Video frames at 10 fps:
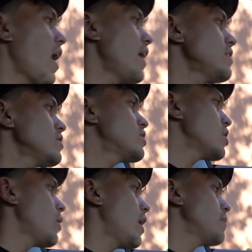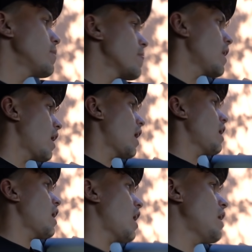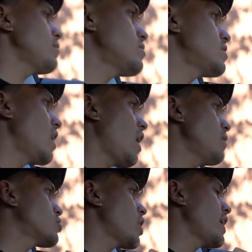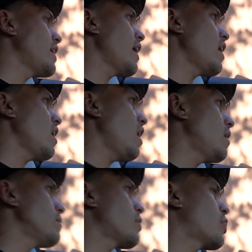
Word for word: All right, so, um, I, I'm, I'm trying to get, um,